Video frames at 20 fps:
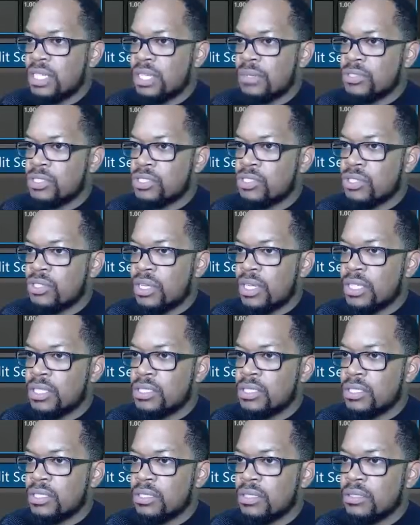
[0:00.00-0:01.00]
I'm just trying
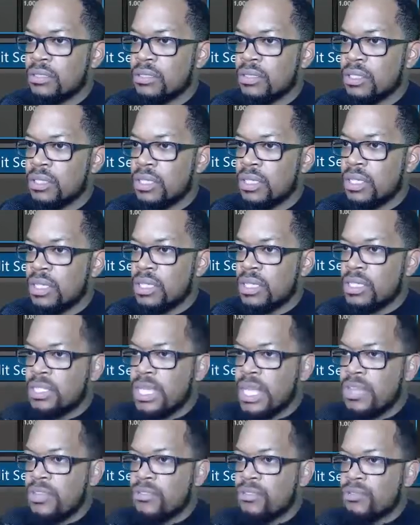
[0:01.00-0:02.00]
to
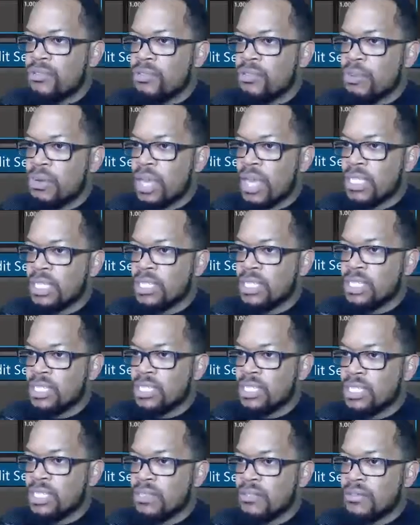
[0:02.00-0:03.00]
take you through the process.
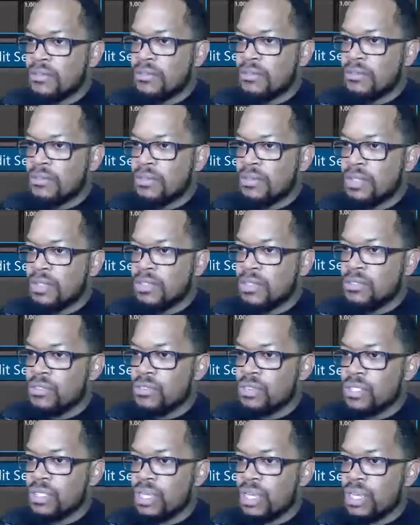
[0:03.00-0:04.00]
If this
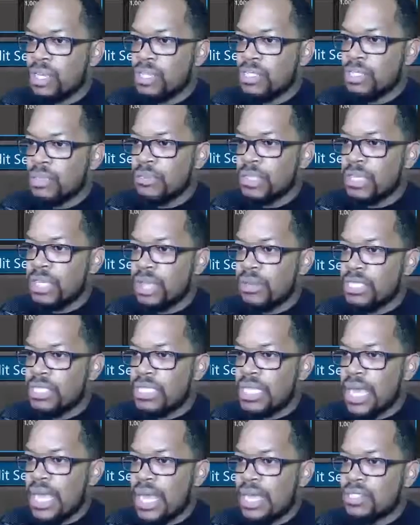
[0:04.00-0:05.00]
was something I was
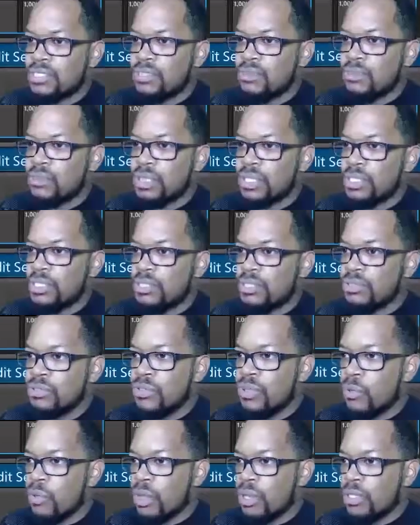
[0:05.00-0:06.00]
tasked with to do
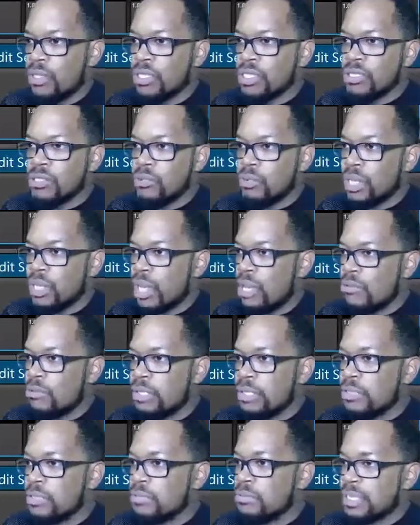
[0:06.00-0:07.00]
at work, this is what I would
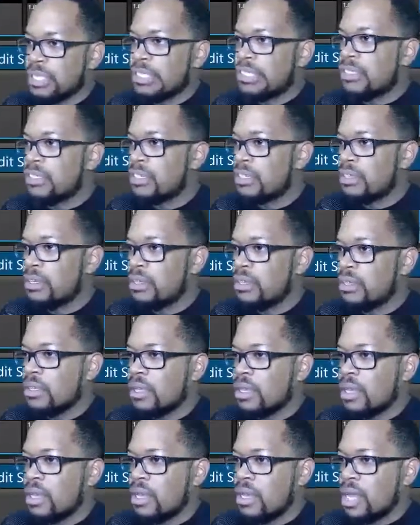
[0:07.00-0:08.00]
be doing.
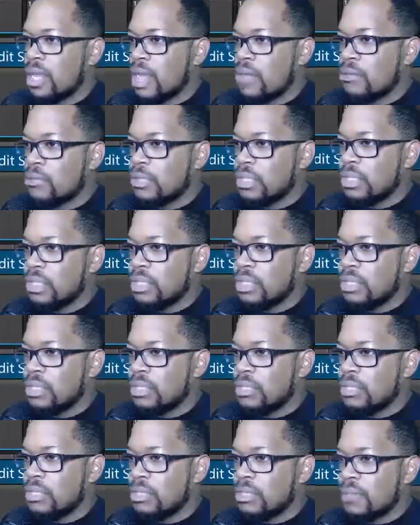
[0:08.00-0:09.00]
I would
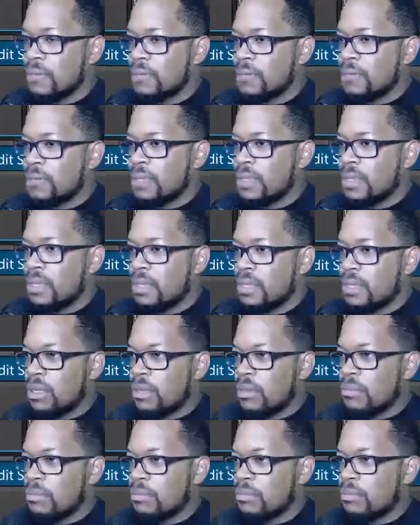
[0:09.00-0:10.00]
be
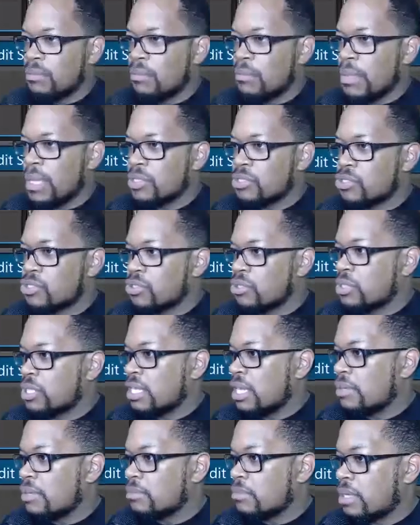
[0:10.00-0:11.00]
making sure that
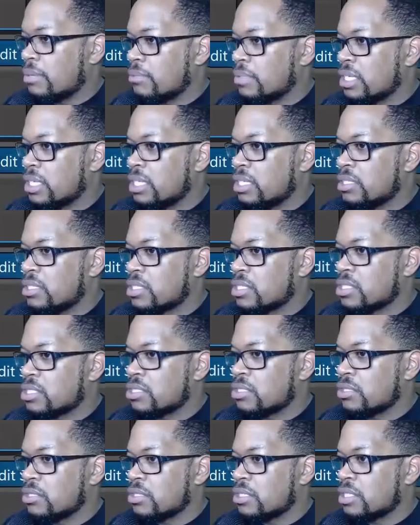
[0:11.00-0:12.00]
I'm getting this
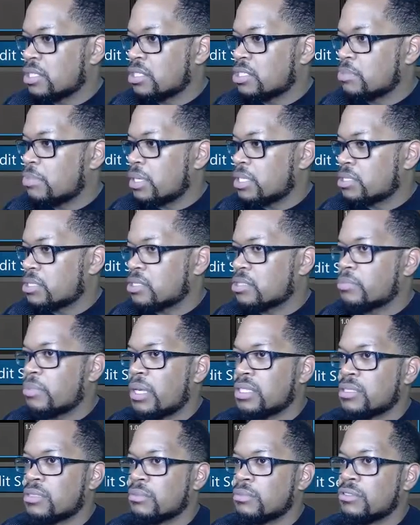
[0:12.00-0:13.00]
to look as best as
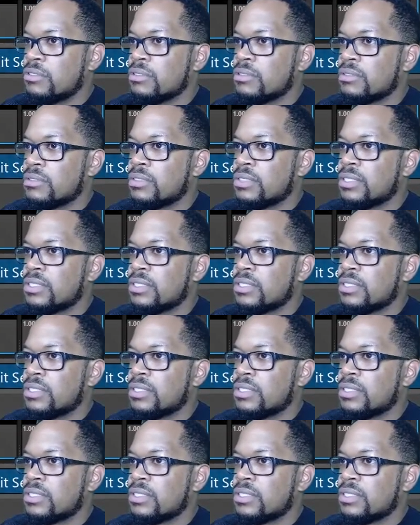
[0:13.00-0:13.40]
possible.